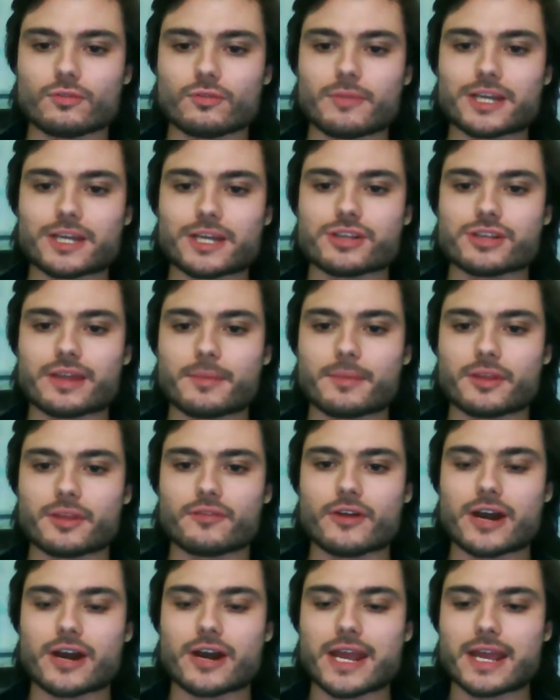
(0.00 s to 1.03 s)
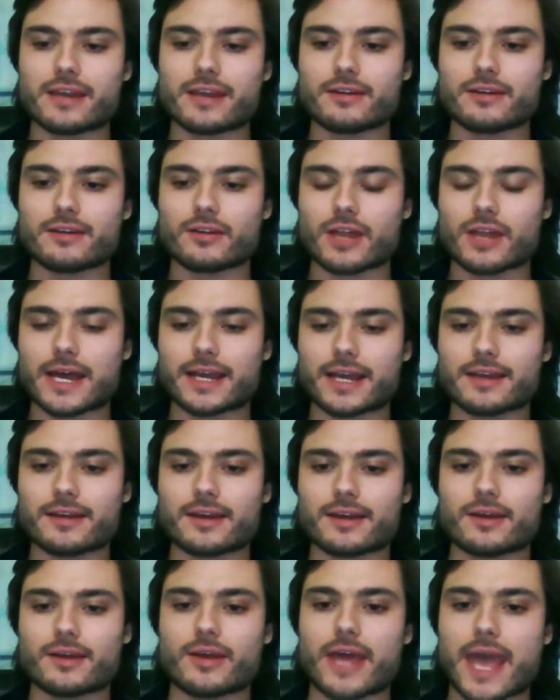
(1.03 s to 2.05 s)
mention them at the very end. Like,
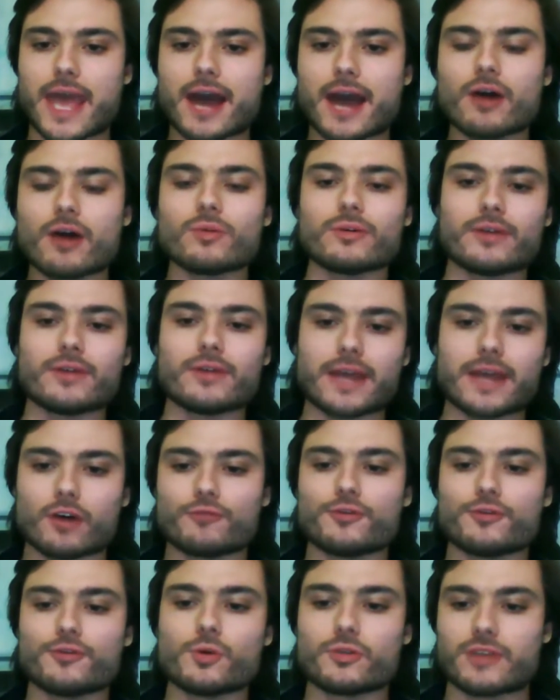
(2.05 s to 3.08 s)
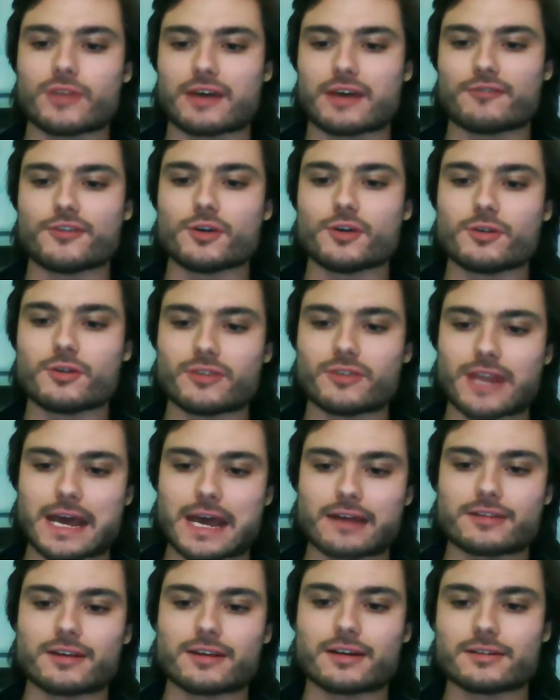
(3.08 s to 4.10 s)
how helpful was that for you as an
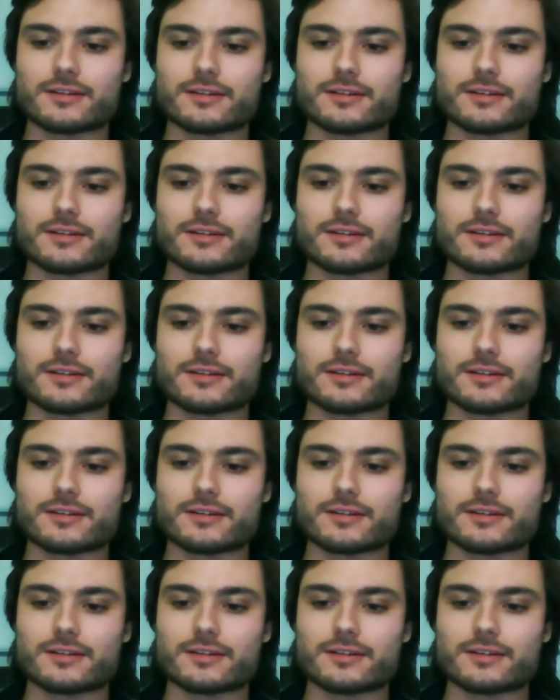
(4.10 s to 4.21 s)
actor?